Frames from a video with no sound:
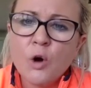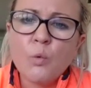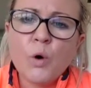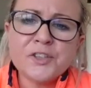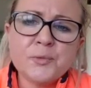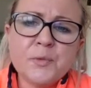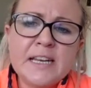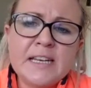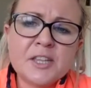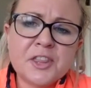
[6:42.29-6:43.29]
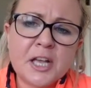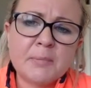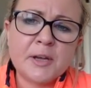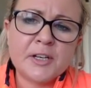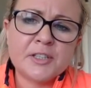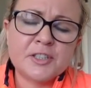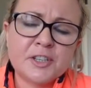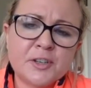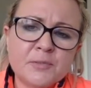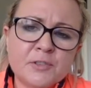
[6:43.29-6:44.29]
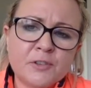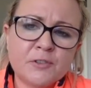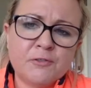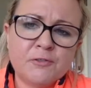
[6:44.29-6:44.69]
what do we need to think about in terms of,